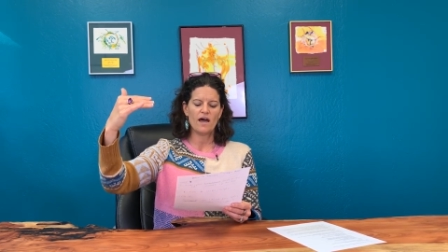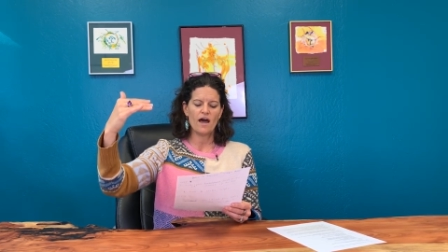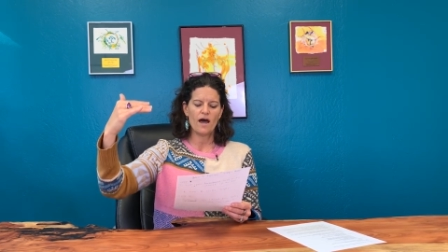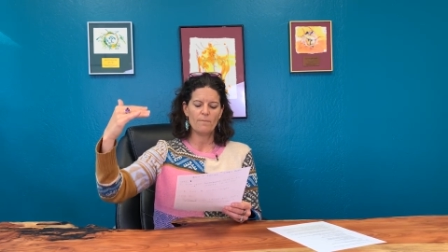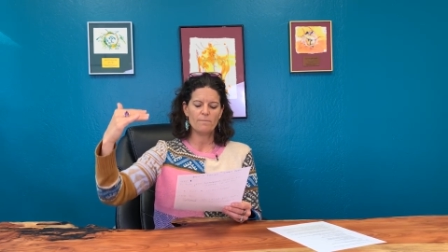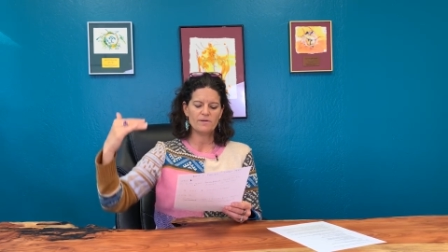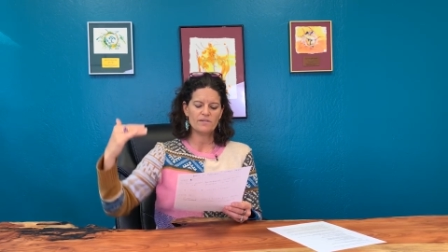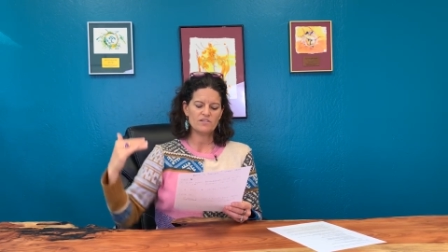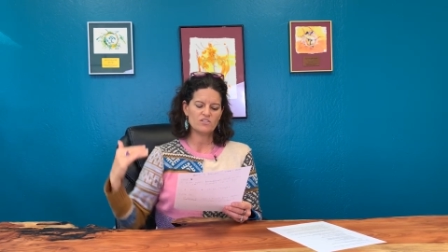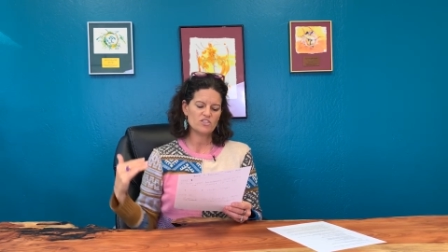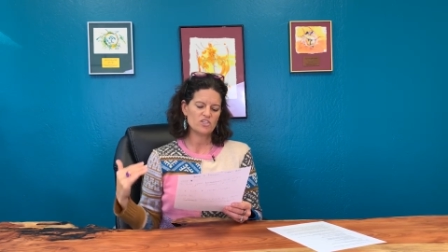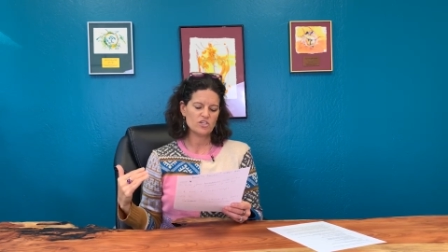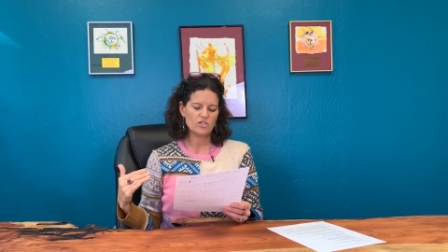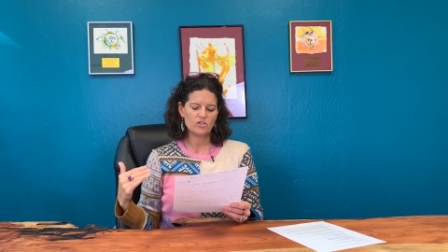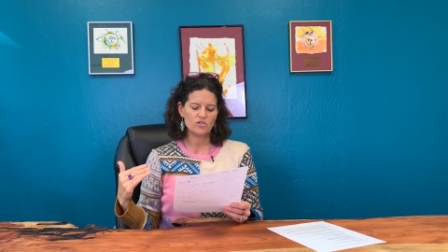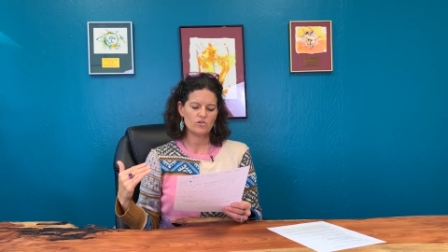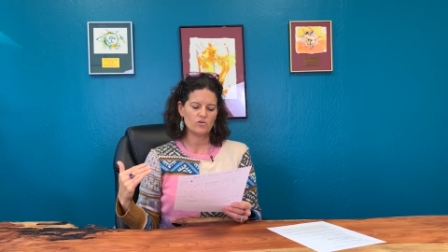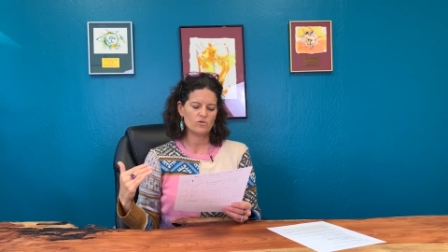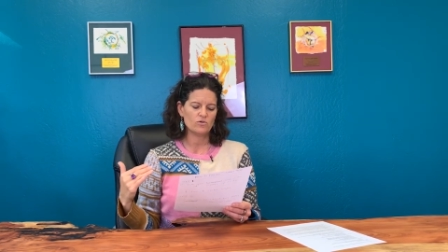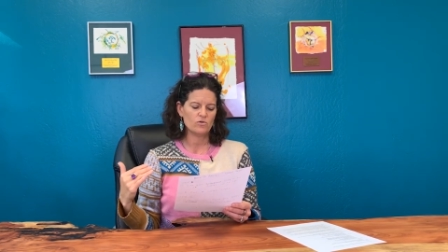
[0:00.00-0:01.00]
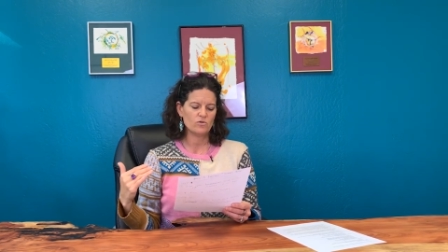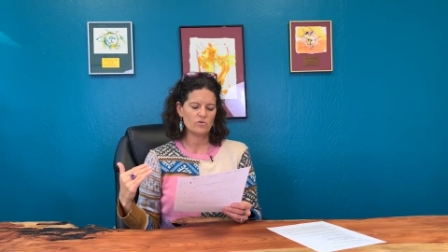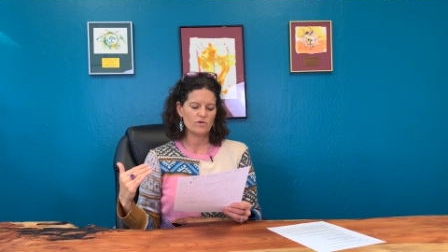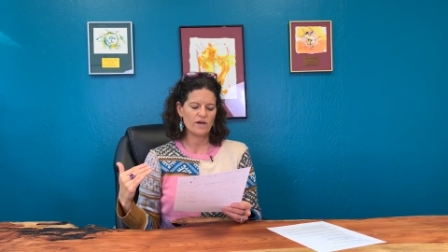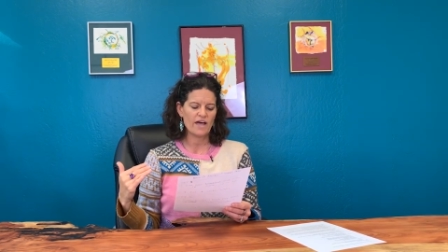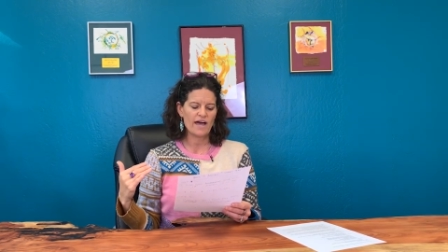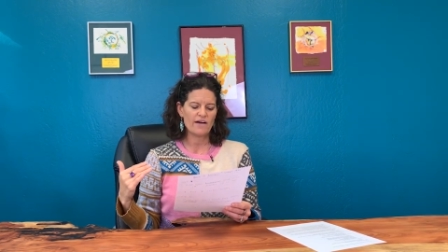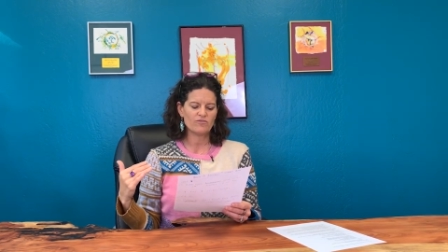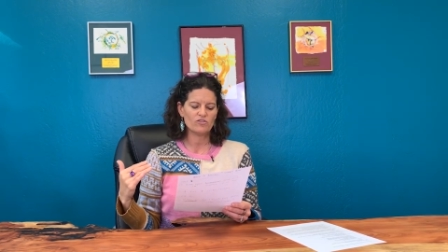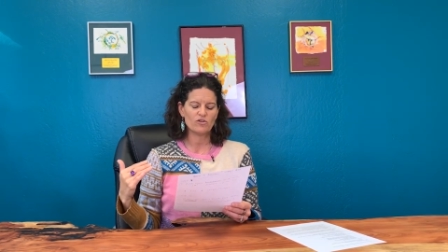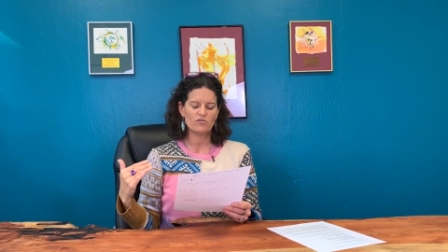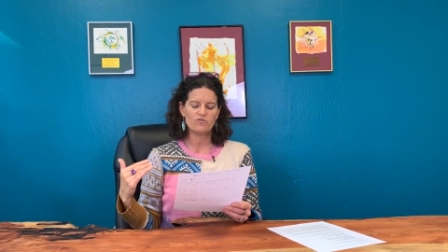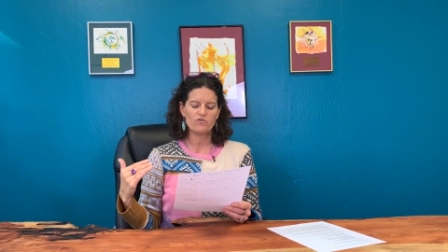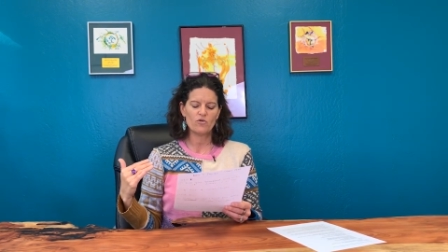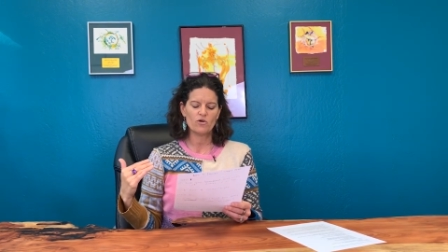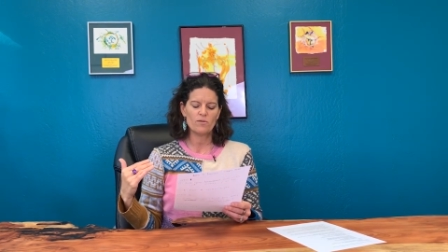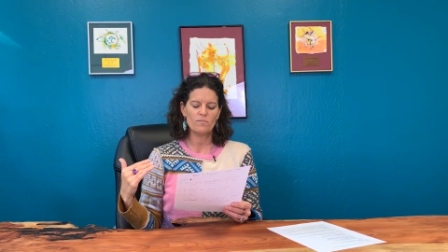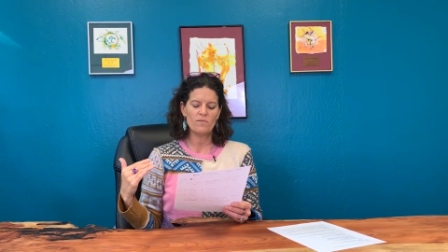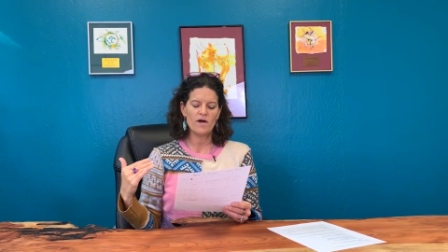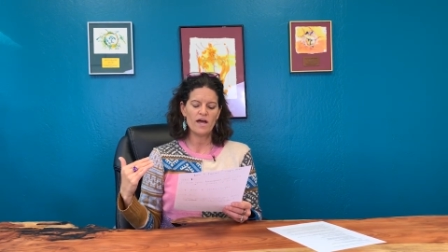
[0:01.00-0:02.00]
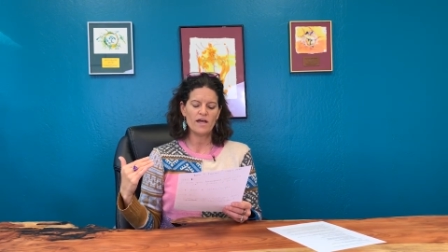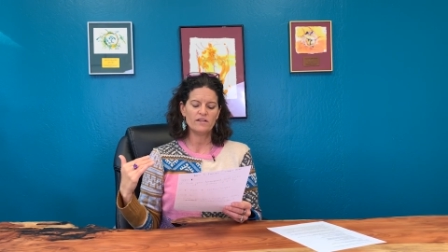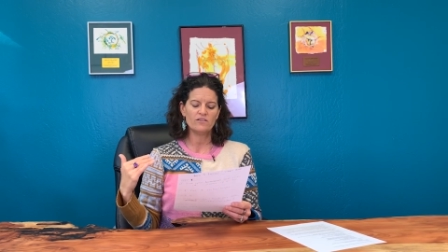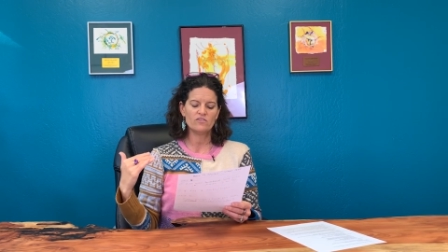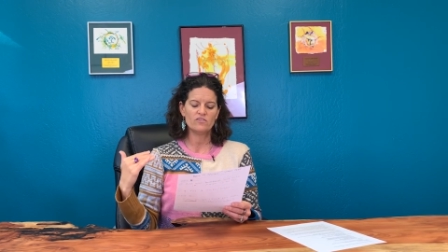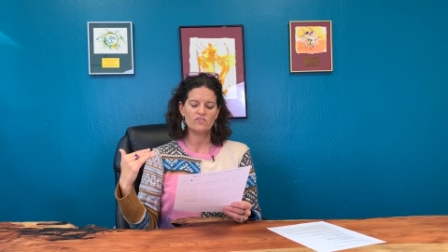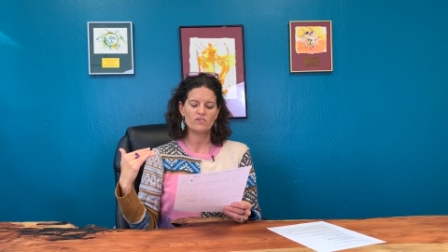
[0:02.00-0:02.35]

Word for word: up until after four months,